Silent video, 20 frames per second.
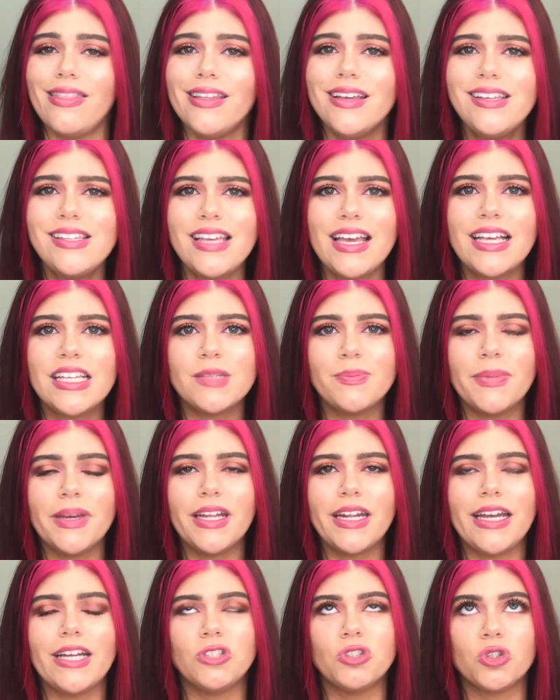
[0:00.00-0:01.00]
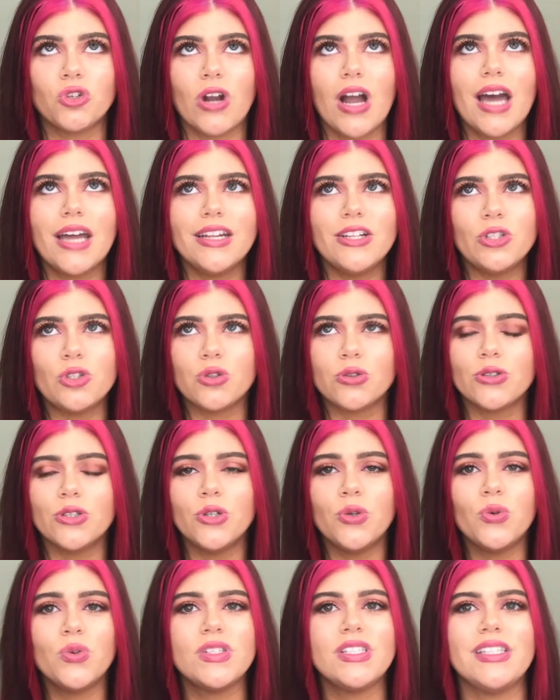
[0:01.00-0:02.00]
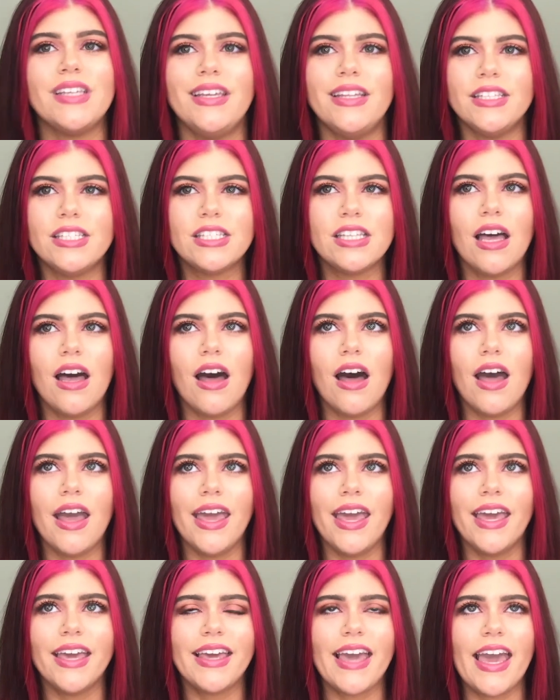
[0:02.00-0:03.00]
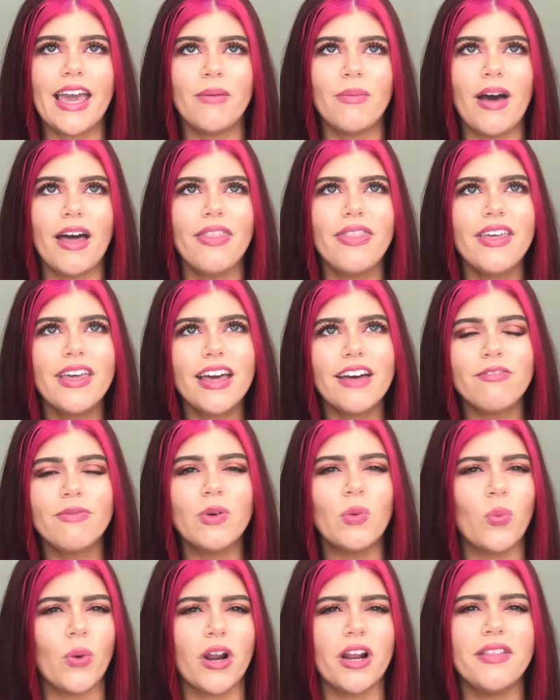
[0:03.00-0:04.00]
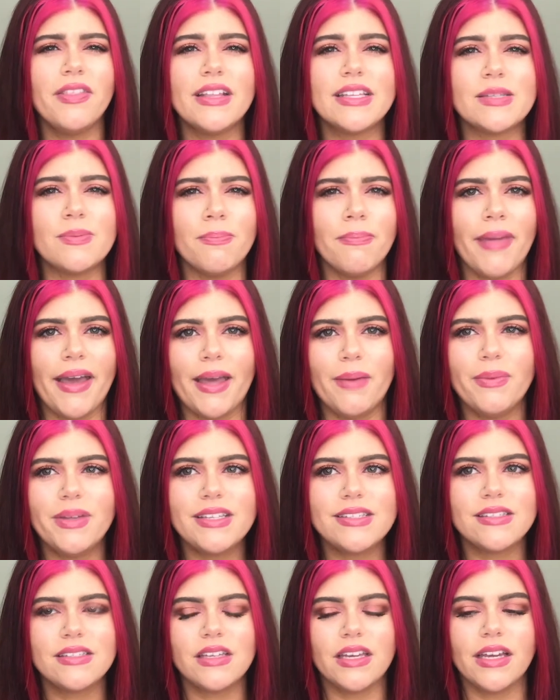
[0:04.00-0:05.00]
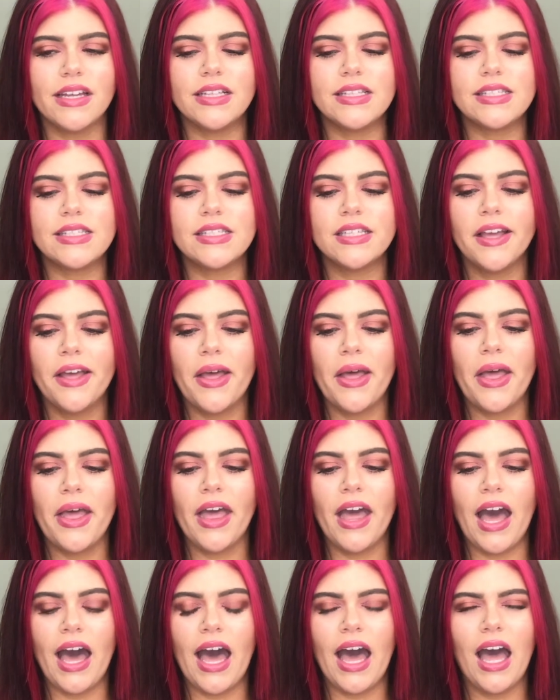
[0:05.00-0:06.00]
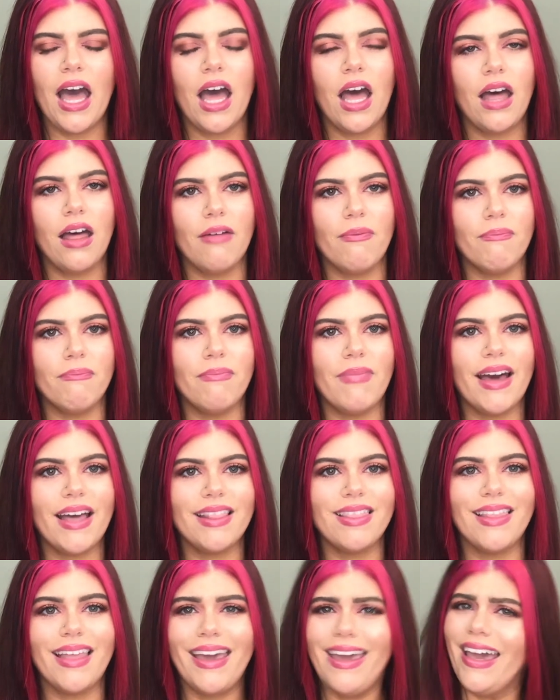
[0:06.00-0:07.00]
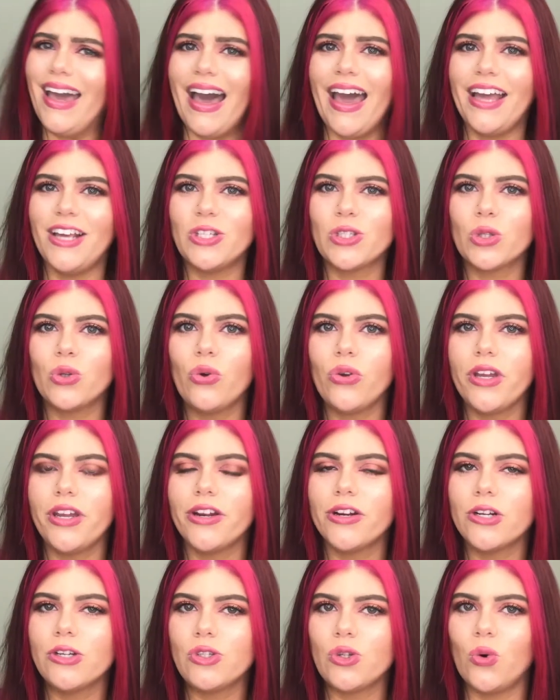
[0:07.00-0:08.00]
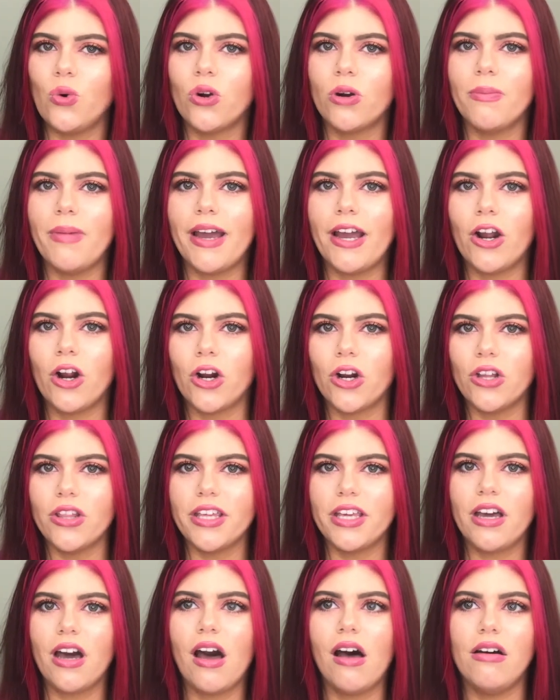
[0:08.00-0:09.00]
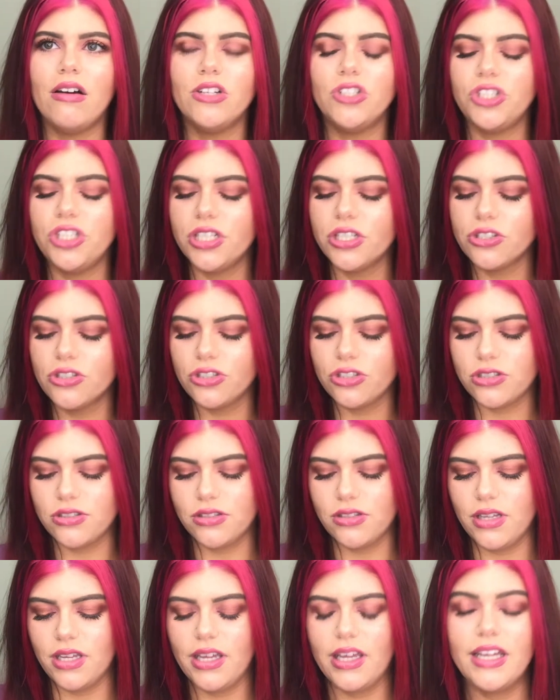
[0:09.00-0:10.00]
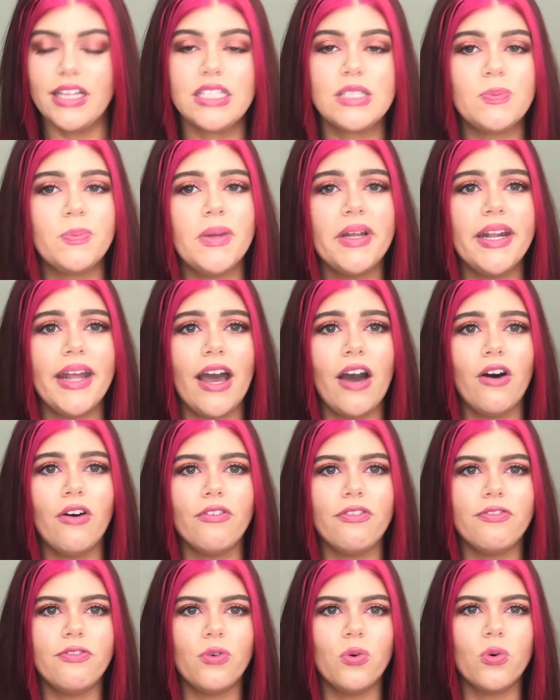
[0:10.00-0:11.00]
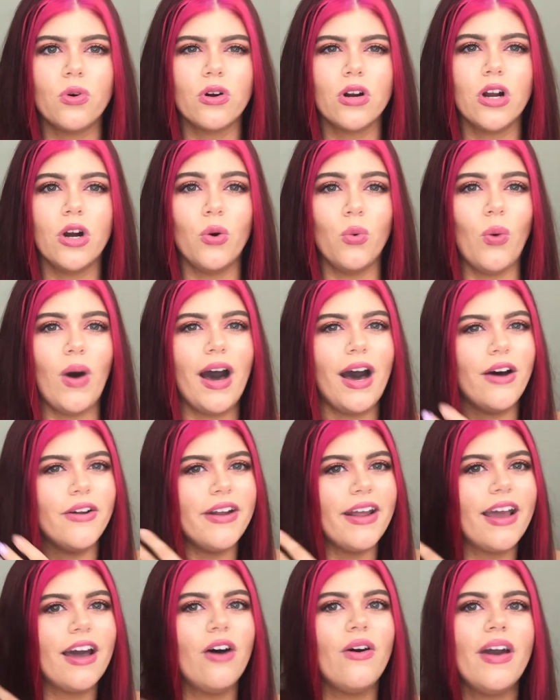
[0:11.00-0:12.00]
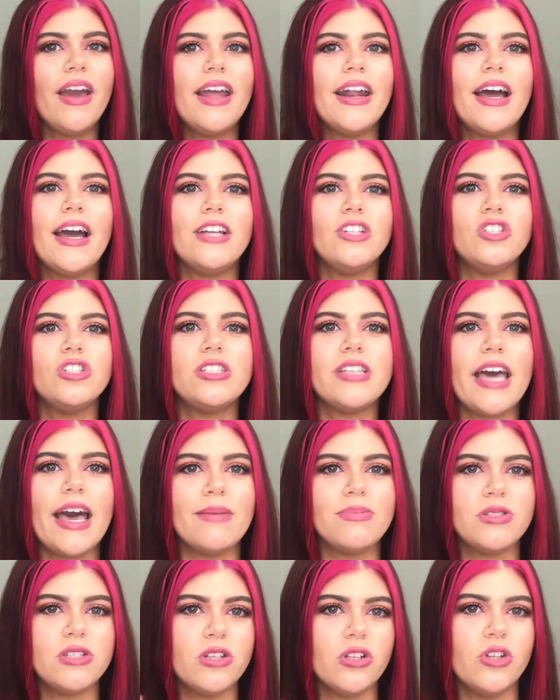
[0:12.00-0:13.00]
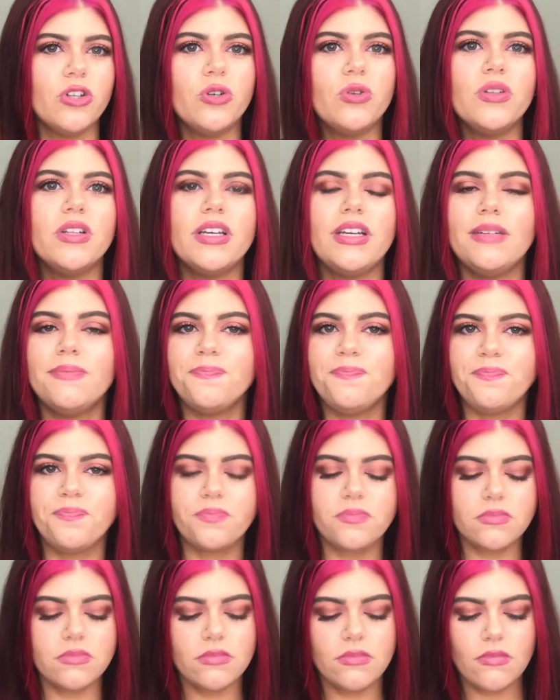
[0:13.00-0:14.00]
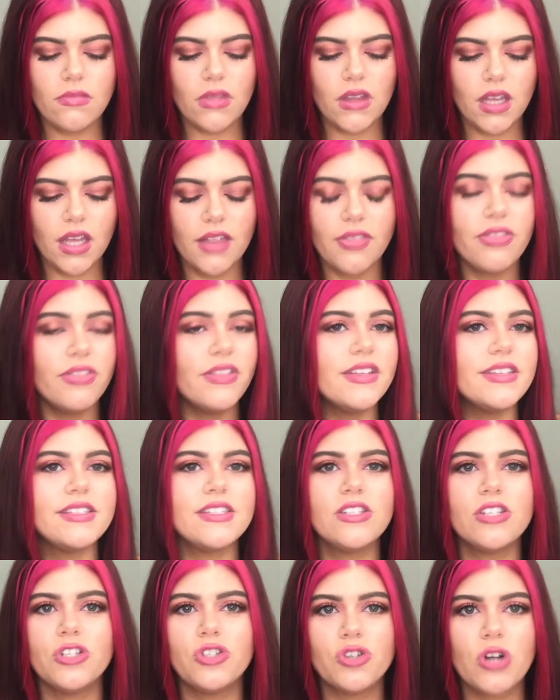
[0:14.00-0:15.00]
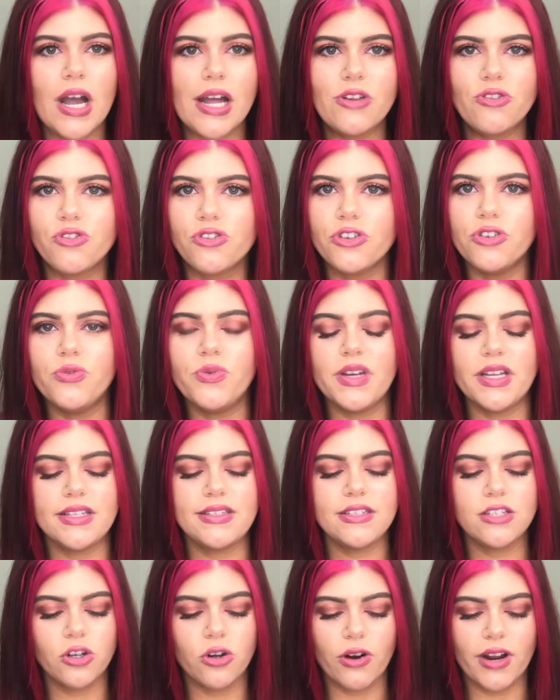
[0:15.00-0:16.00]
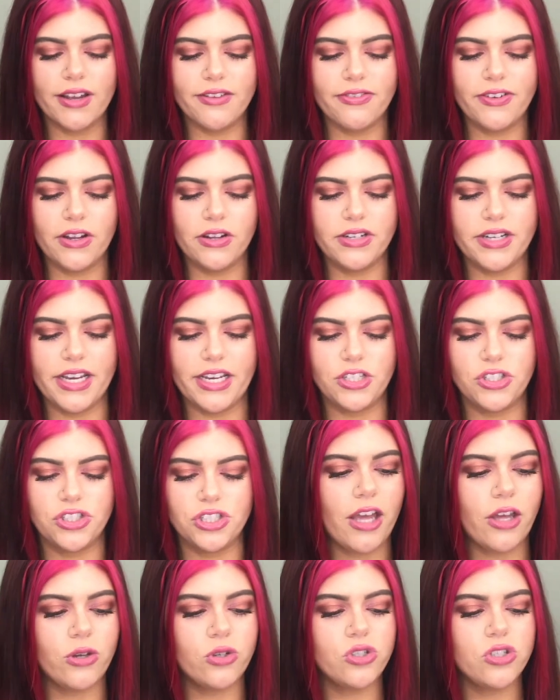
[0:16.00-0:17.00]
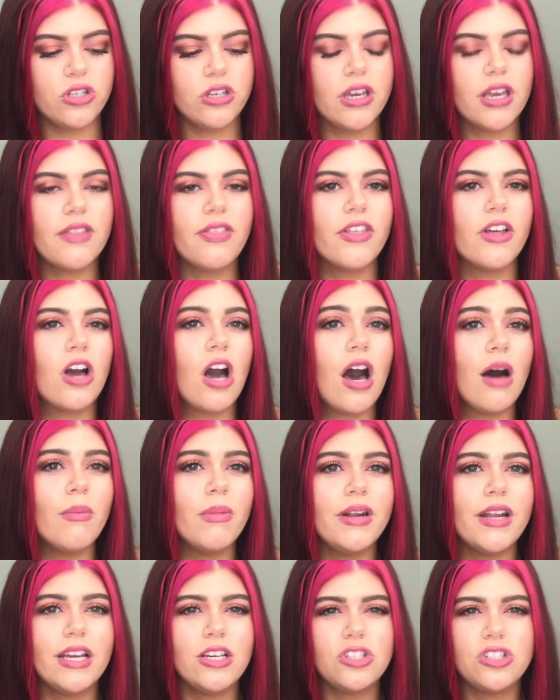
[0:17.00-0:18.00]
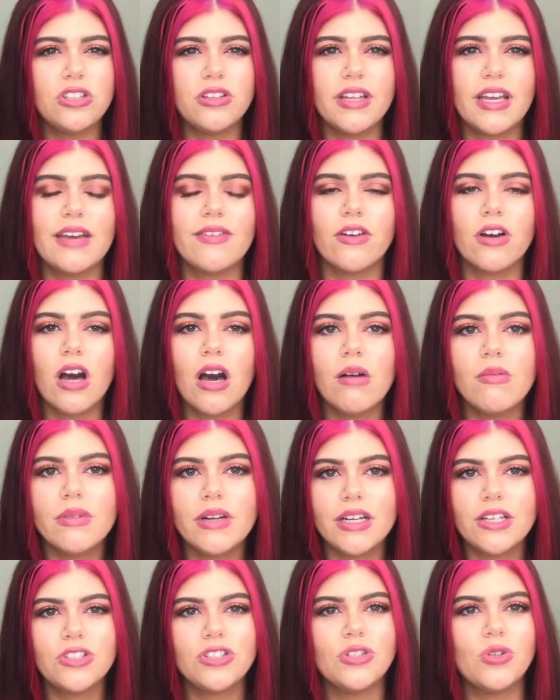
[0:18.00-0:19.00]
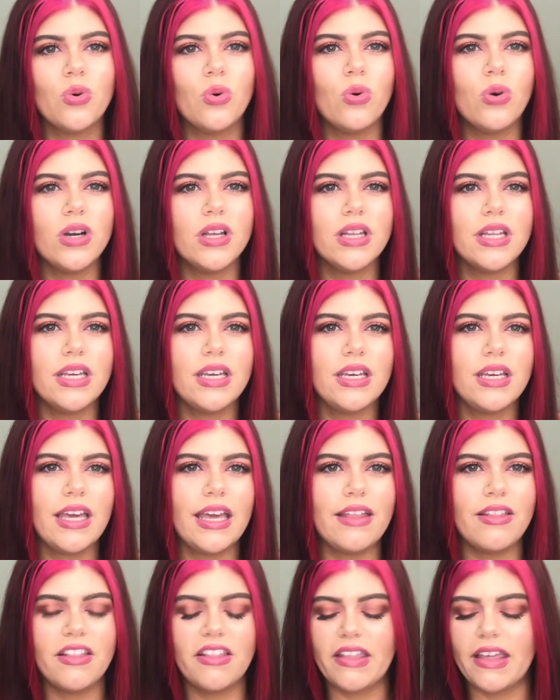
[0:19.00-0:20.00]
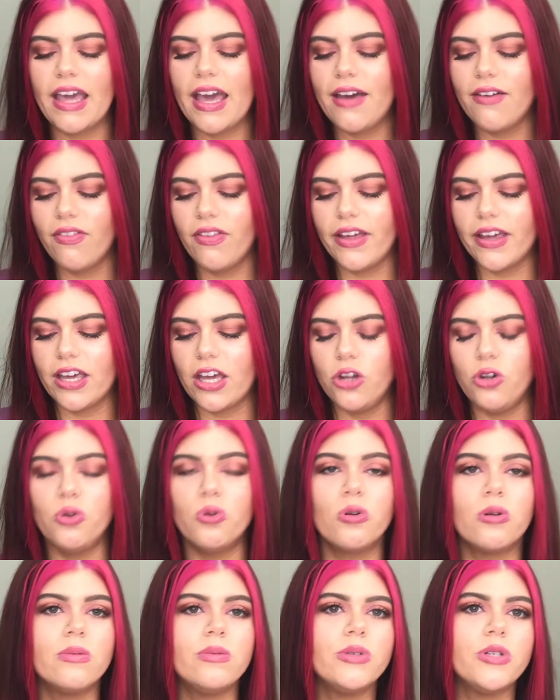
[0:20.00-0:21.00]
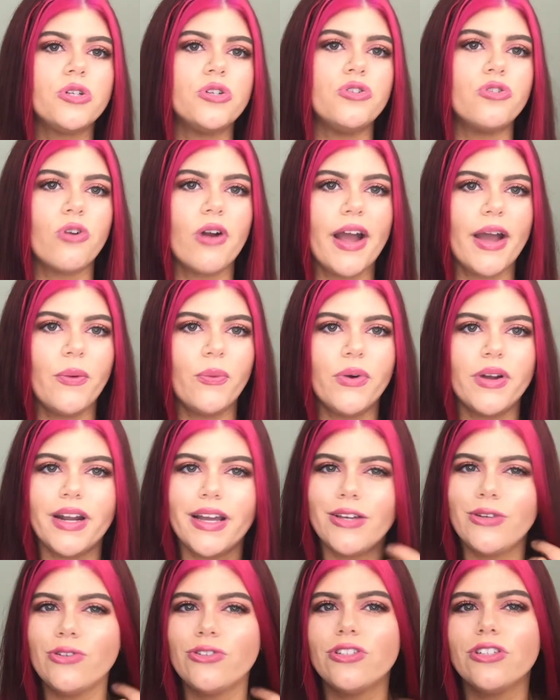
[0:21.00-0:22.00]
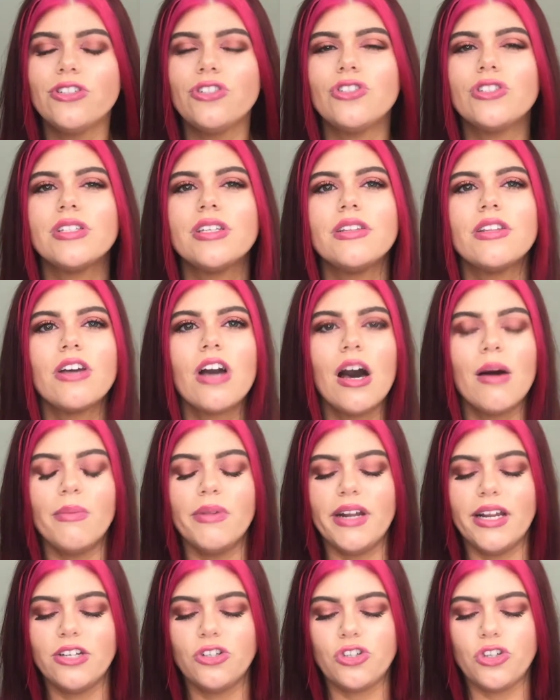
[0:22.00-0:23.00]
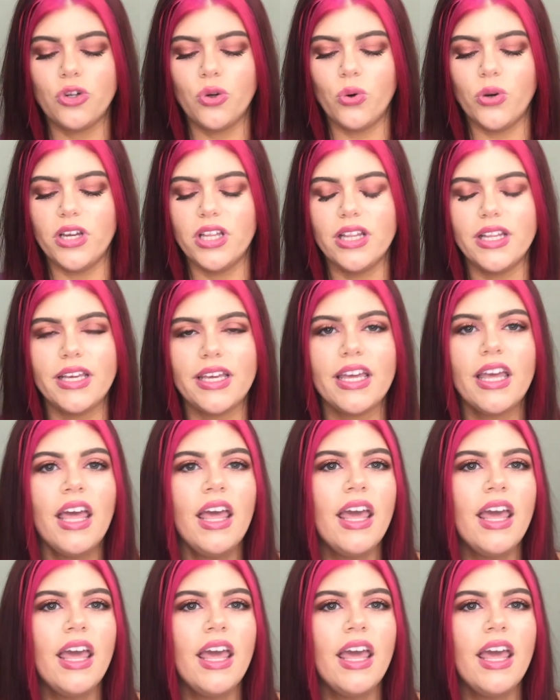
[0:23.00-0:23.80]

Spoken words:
This has been a tried and true since it came. I think I've been wearing this maybe since my late high school years or my early college years. It's been out for a while now, and I just absolutely, this is a tried and true. It's a great foundation. I usually get the combination. They have a combination oily, and then they have like a normal to dry one. I usually just get the combination oily.